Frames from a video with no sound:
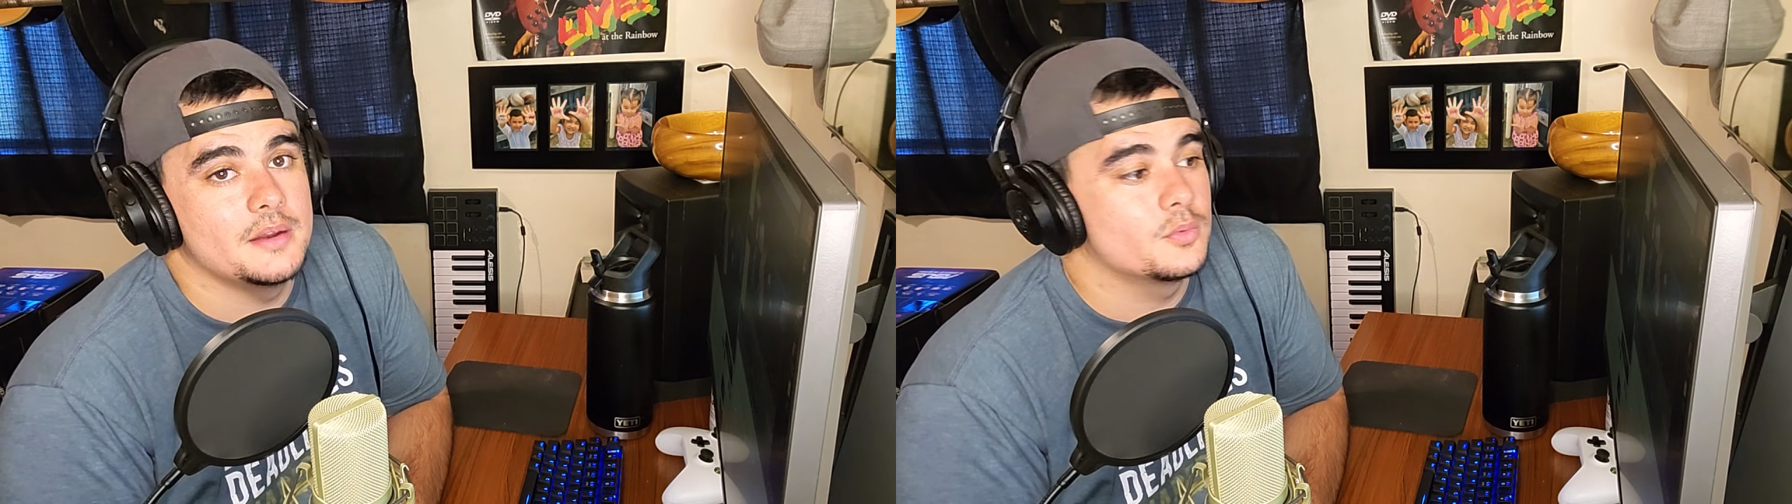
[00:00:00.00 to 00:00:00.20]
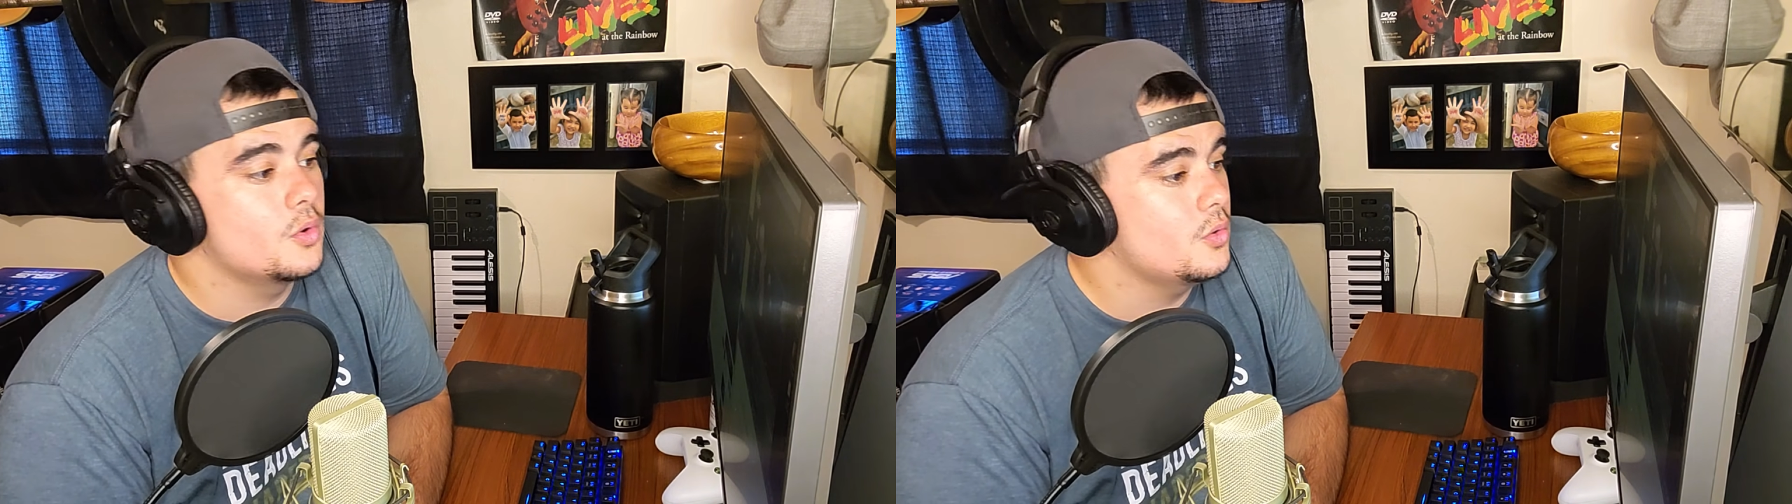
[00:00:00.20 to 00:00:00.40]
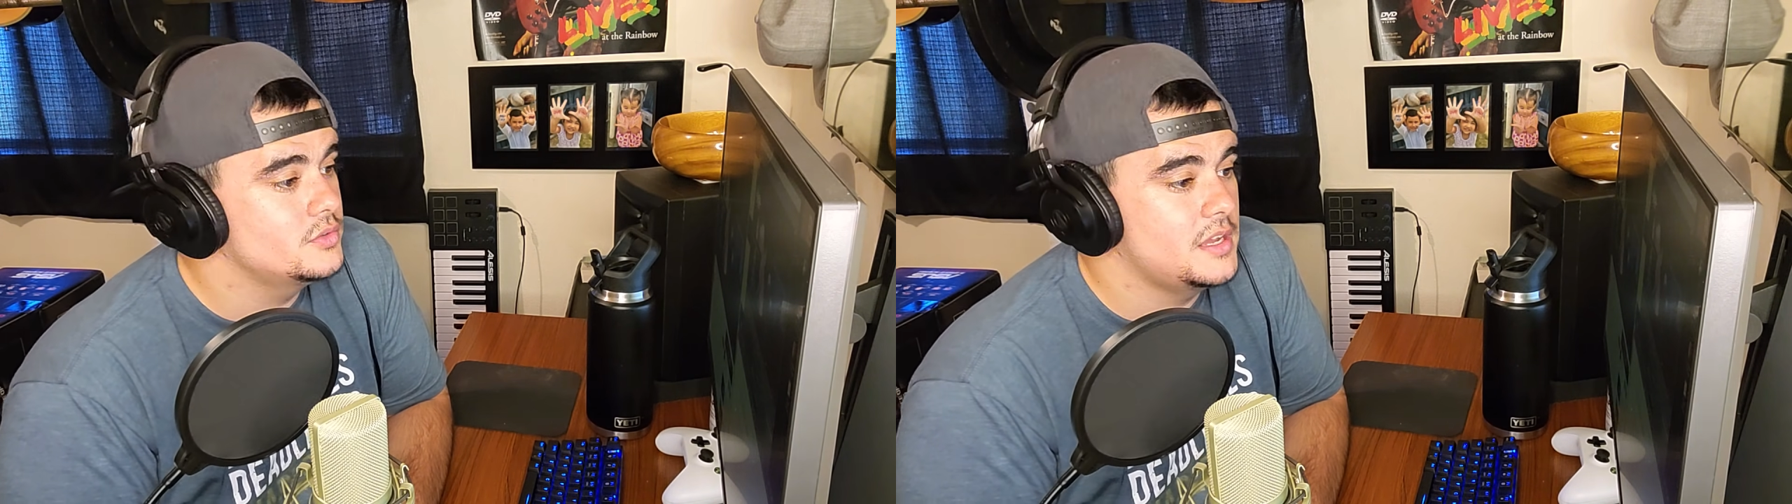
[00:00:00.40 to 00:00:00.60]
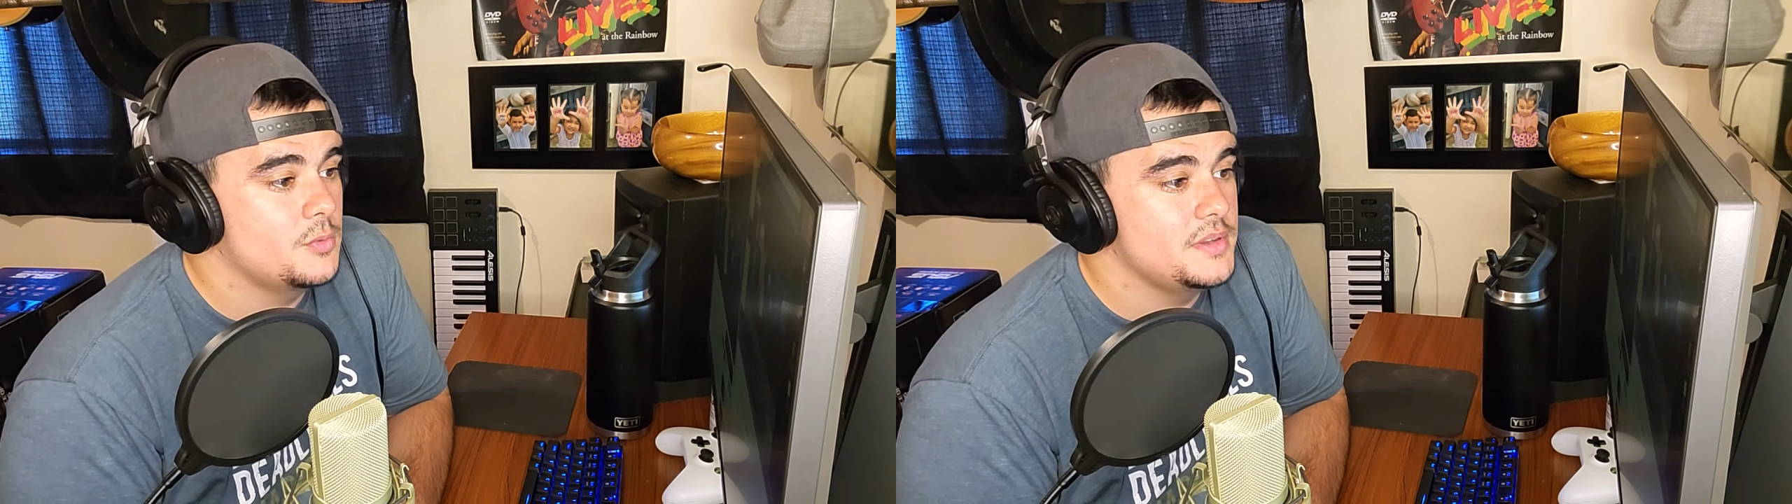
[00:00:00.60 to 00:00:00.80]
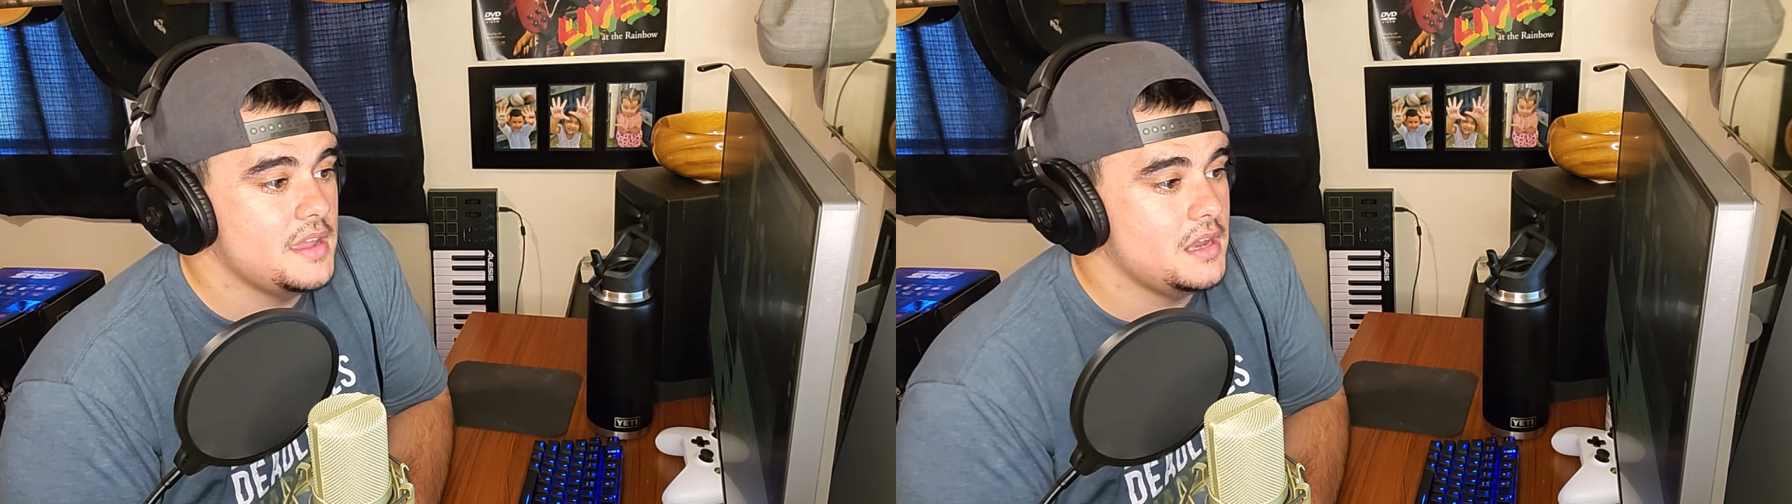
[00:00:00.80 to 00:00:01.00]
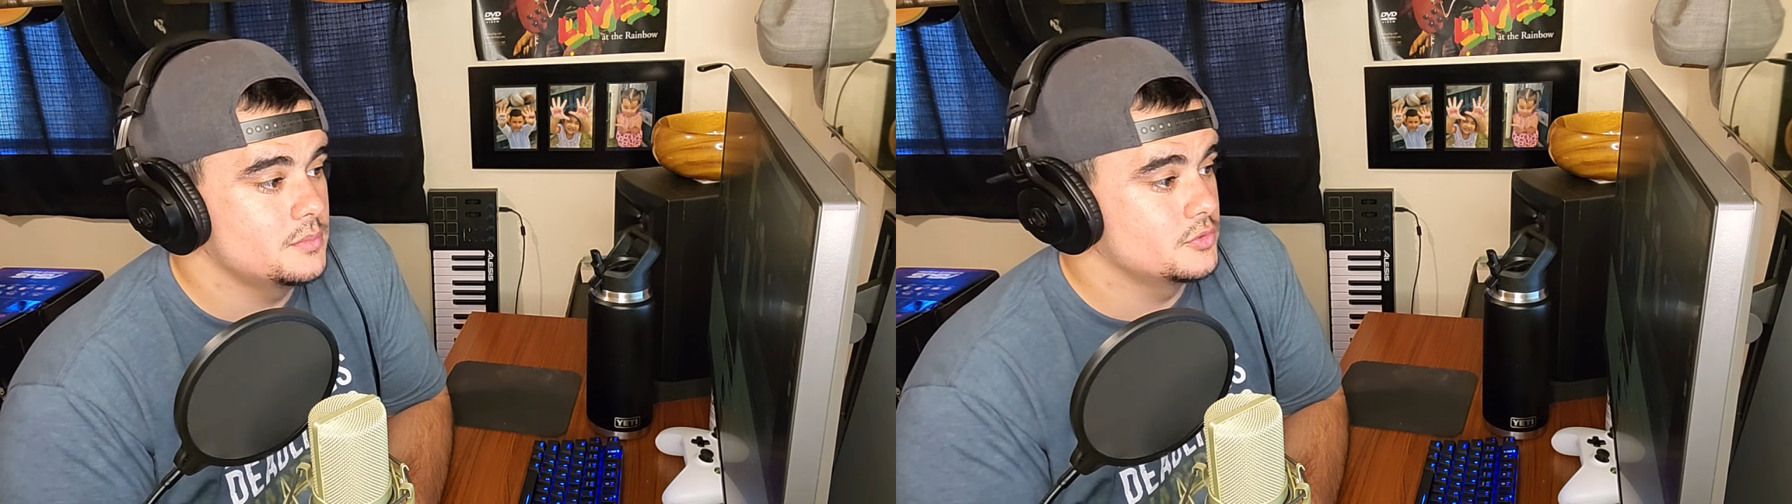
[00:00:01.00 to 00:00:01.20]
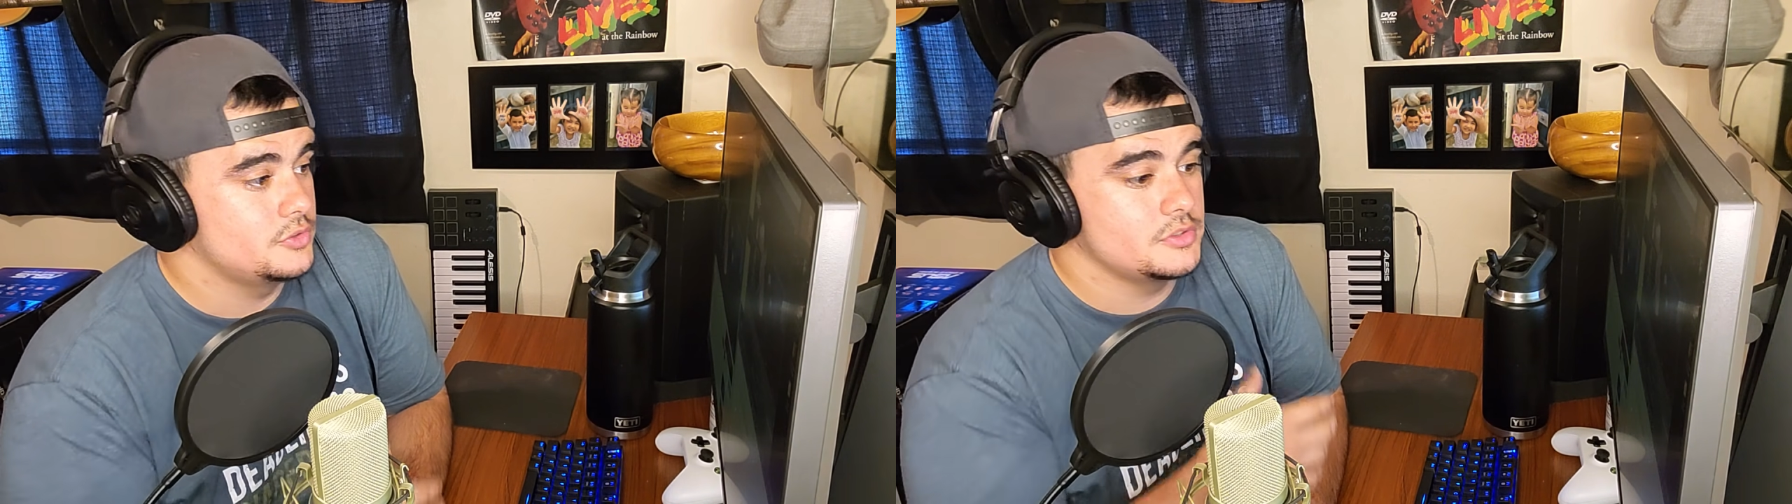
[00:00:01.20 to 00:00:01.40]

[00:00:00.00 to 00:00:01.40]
And we're always helping animals.